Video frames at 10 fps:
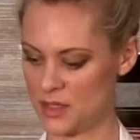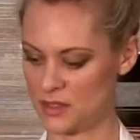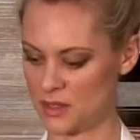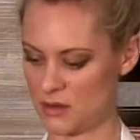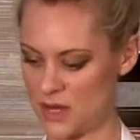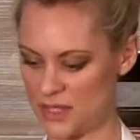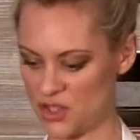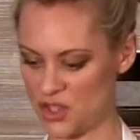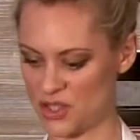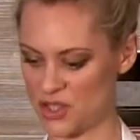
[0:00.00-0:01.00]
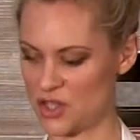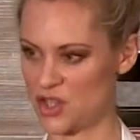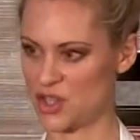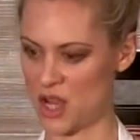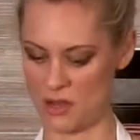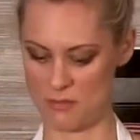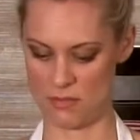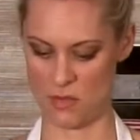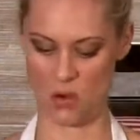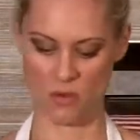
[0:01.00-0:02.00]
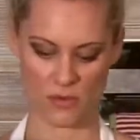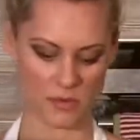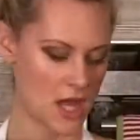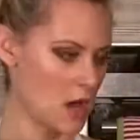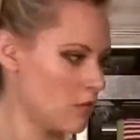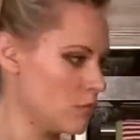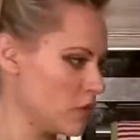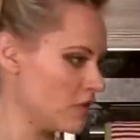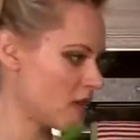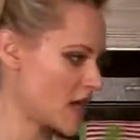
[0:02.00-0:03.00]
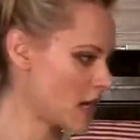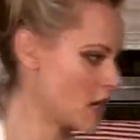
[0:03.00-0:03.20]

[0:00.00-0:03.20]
So let's just check on them now. Move that